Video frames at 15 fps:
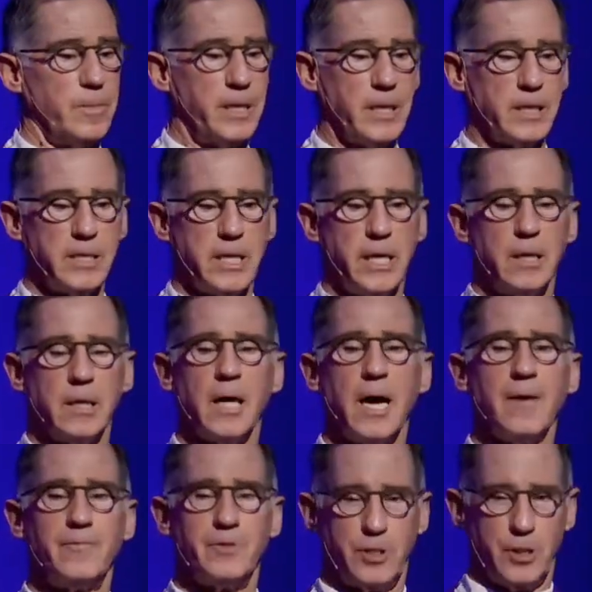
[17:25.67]
because he
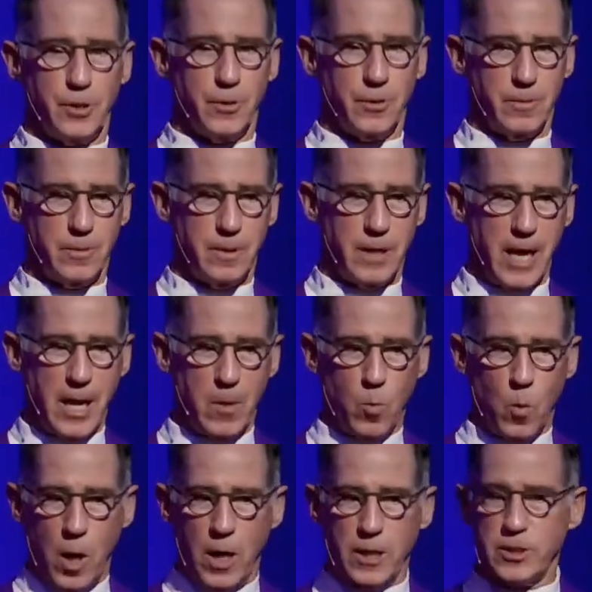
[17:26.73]
loves you
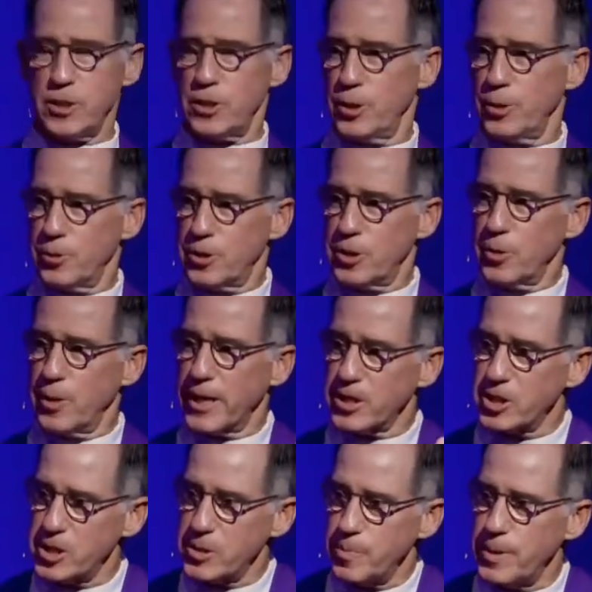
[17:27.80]
and wants you to
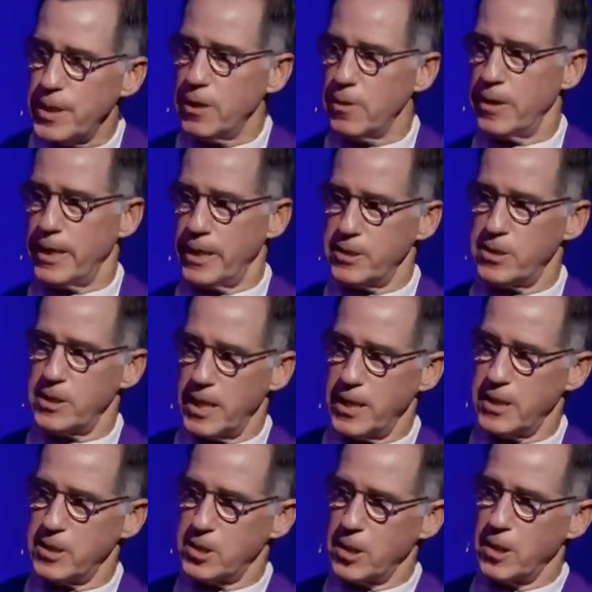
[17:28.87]
experience
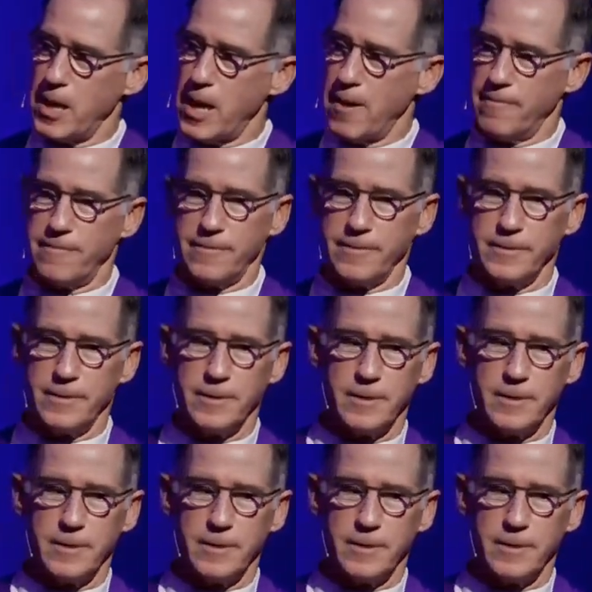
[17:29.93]
his love.